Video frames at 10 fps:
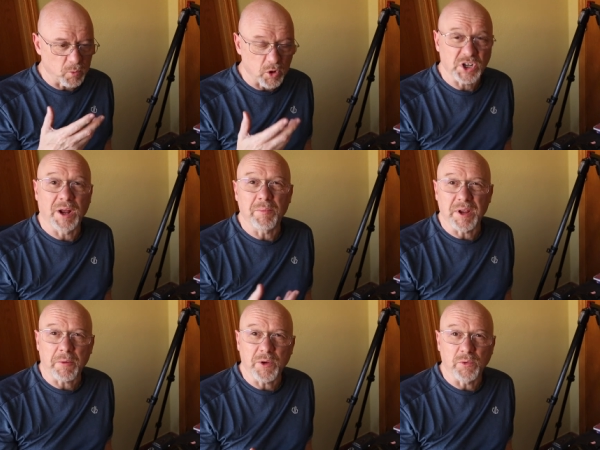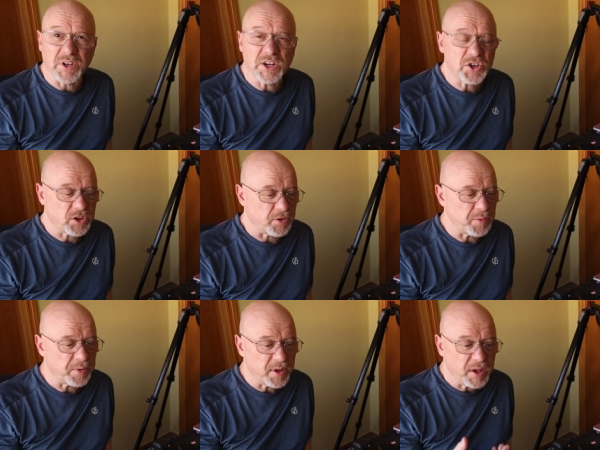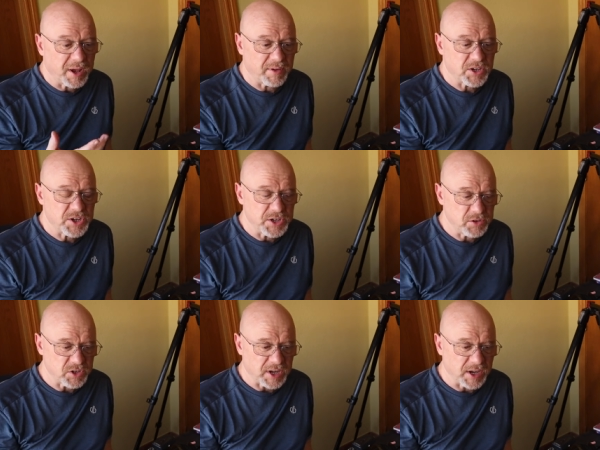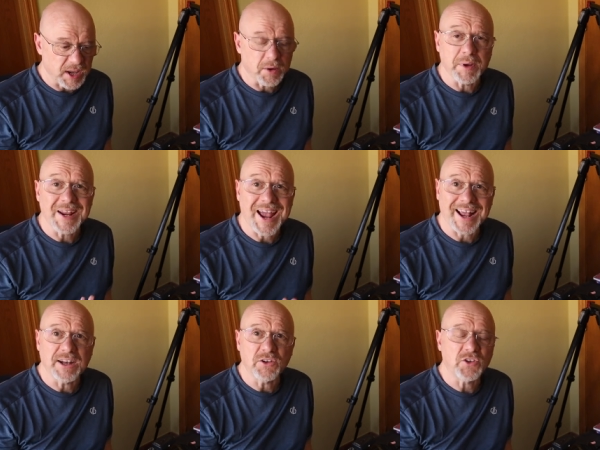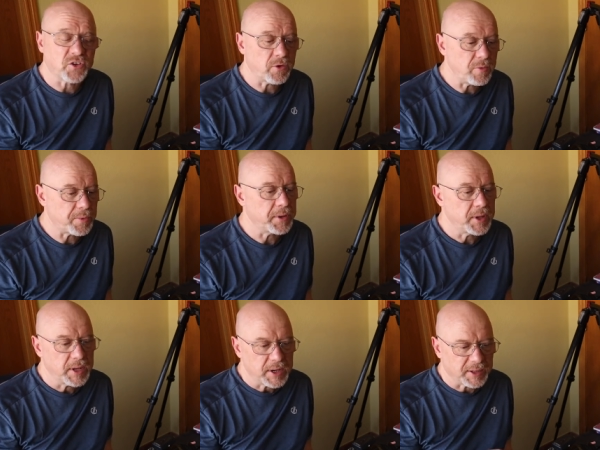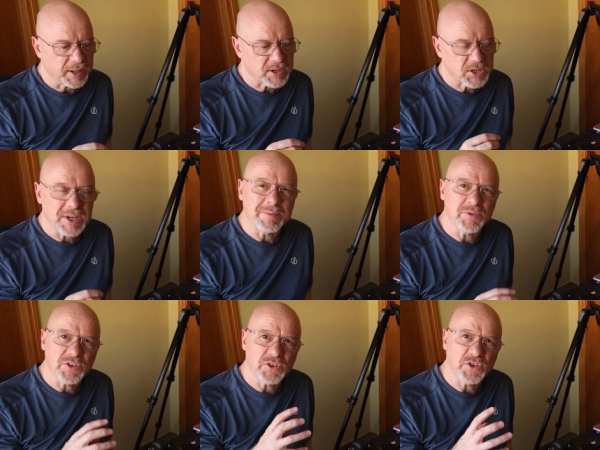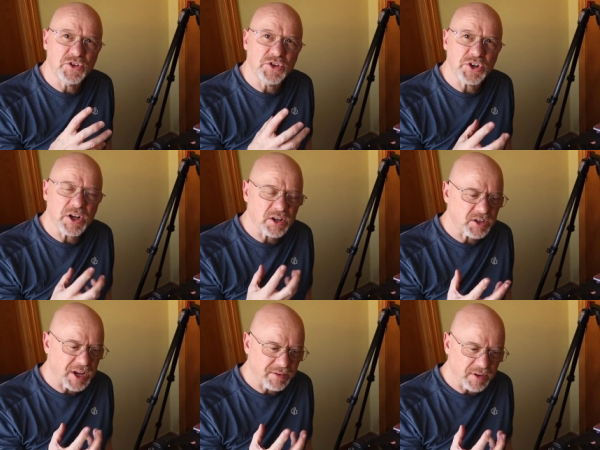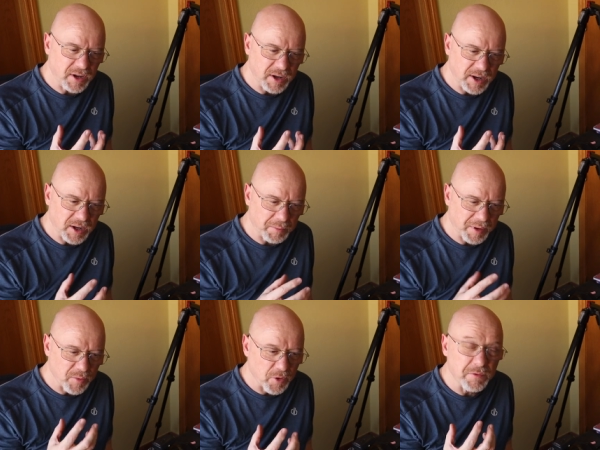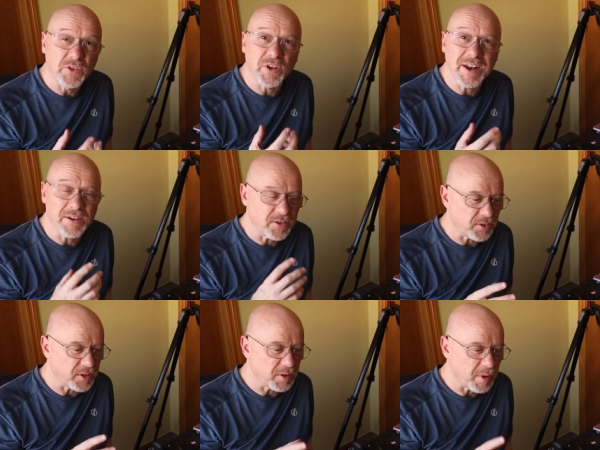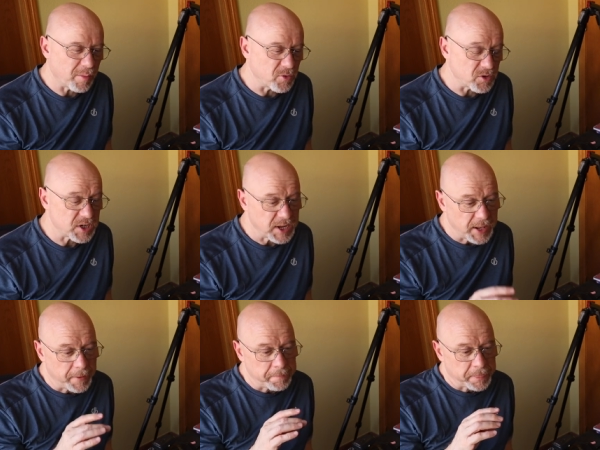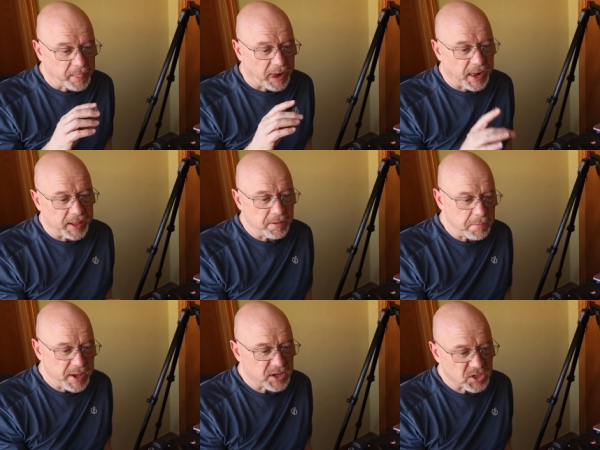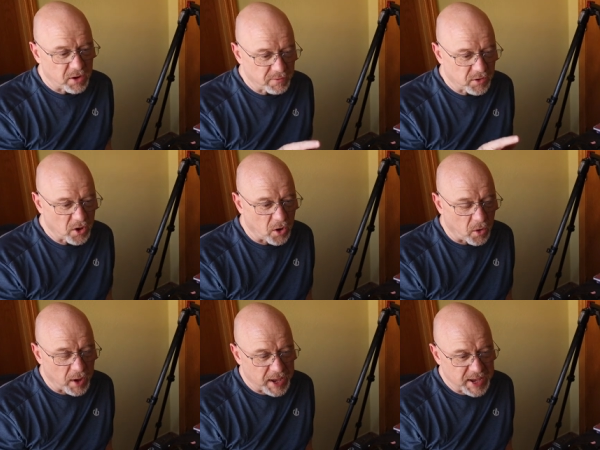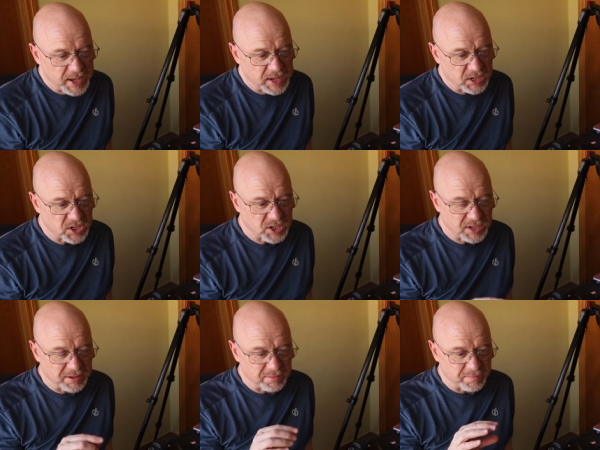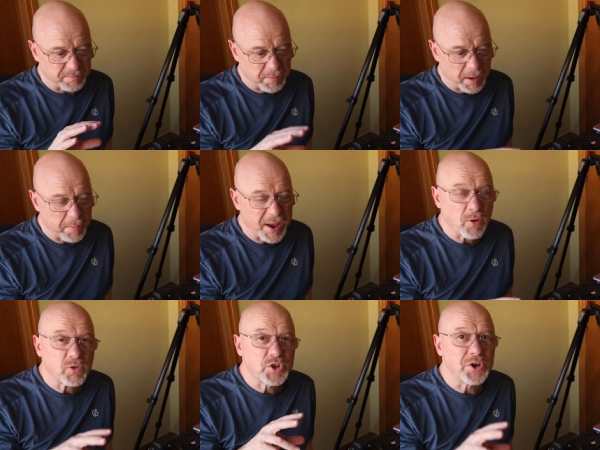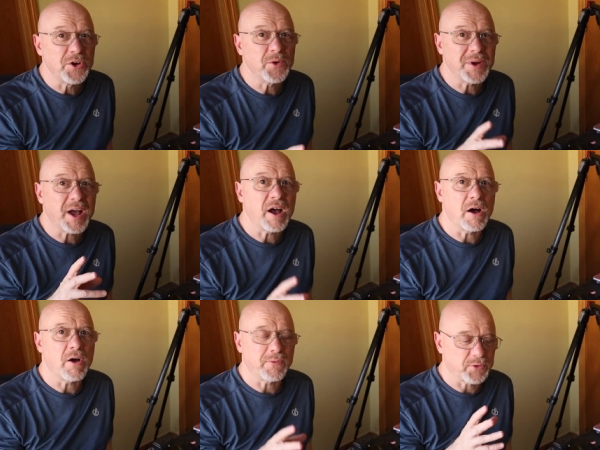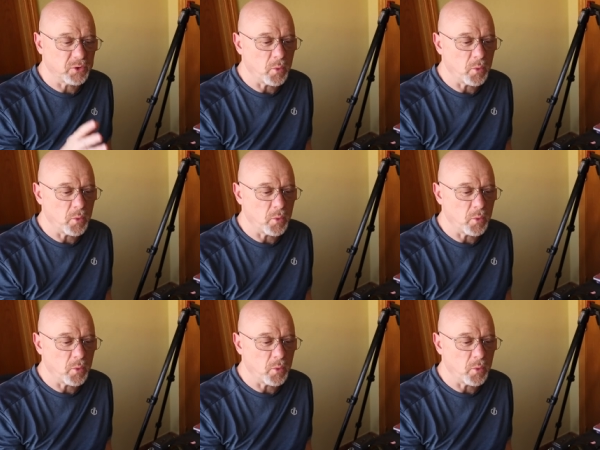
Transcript: washing up liquid or dish soap, I've actually used a liquid hand soap, and that seems to just have a little bit more resilience in the bubbles. And the mix I've got is about 2.5 to